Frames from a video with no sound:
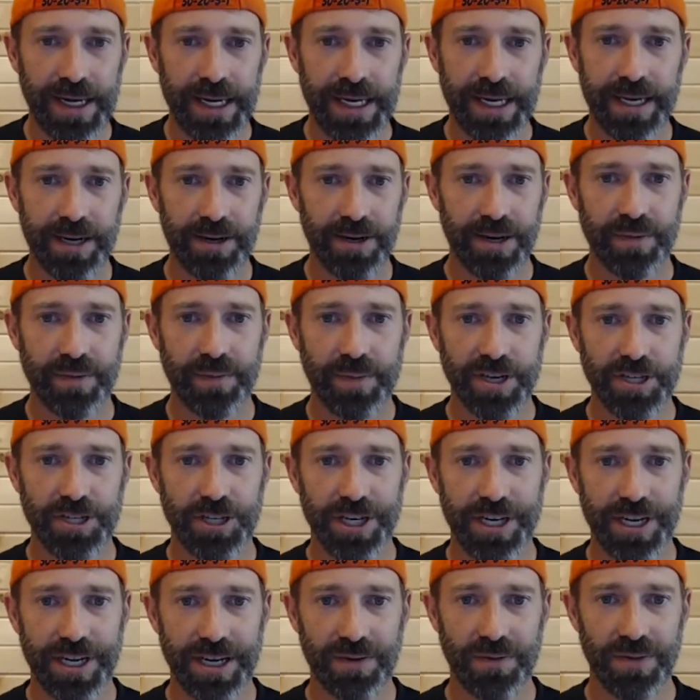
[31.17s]
Here in
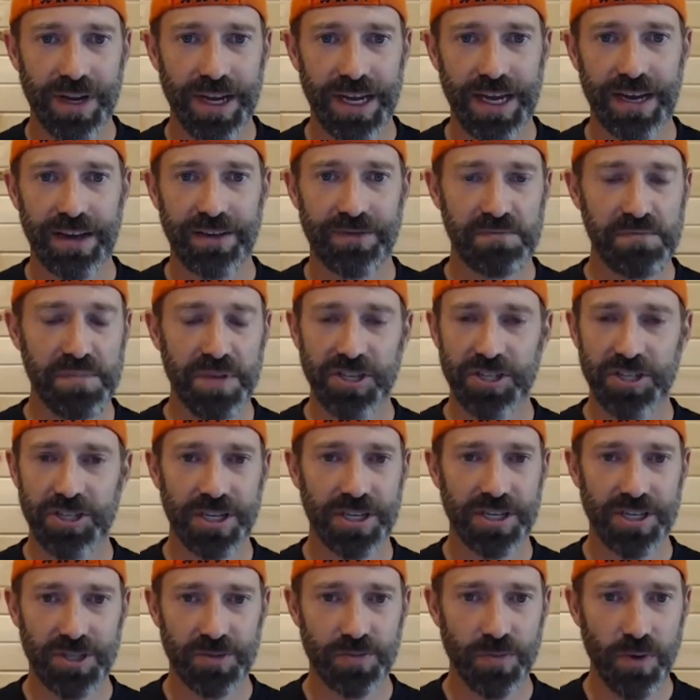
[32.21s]
Michigan, we have
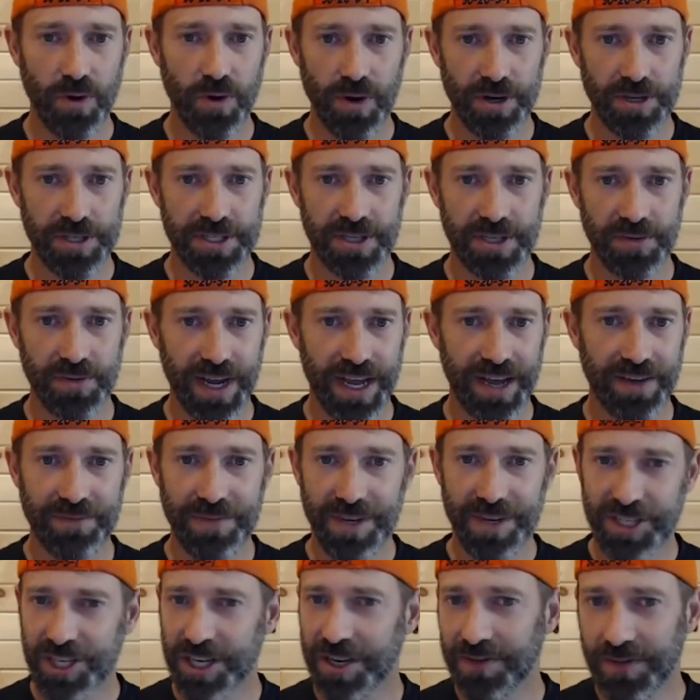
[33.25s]
Michigan sports and we have
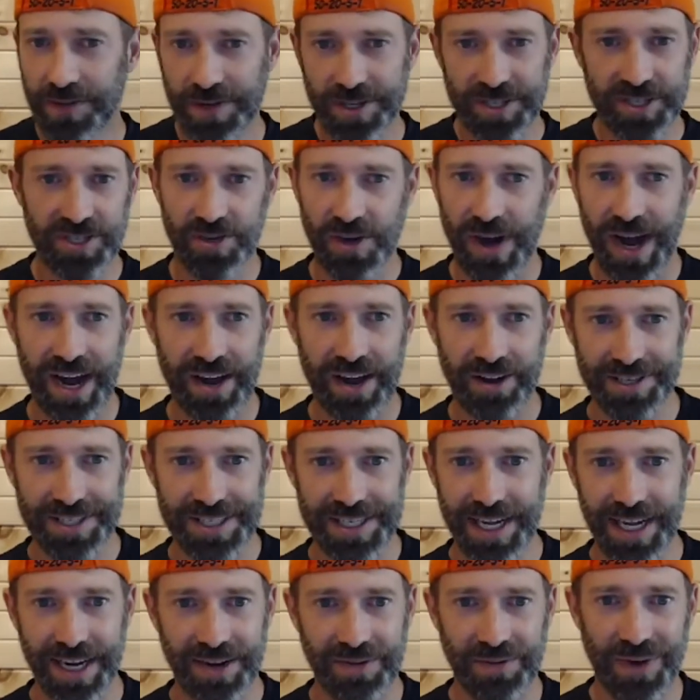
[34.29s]
Michigan versus Ohio
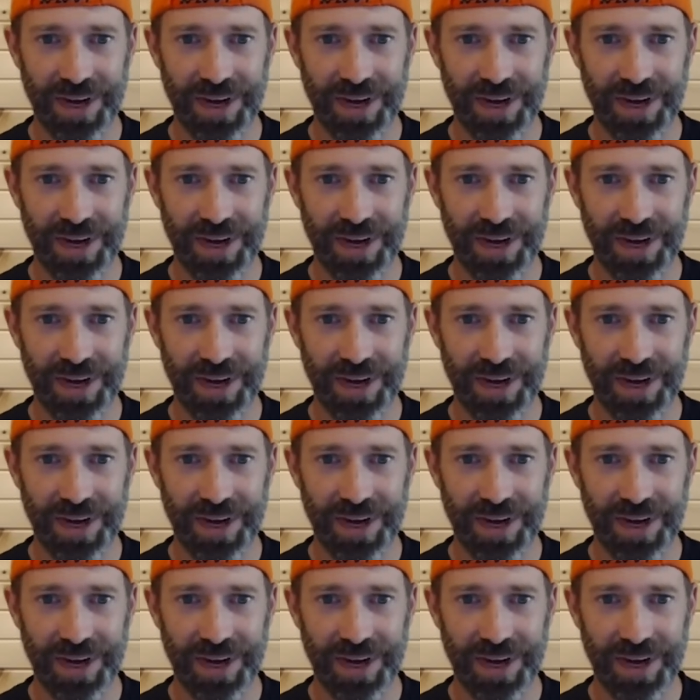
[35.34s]
State.